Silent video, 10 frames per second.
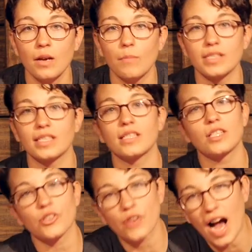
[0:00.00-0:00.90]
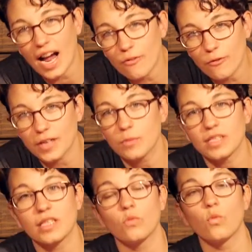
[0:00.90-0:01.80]
But since they're high
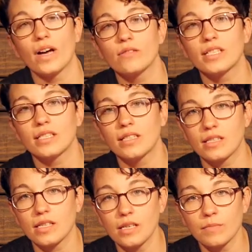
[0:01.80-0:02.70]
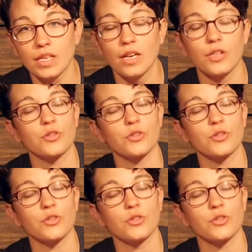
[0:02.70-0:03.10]
frequency welded seams,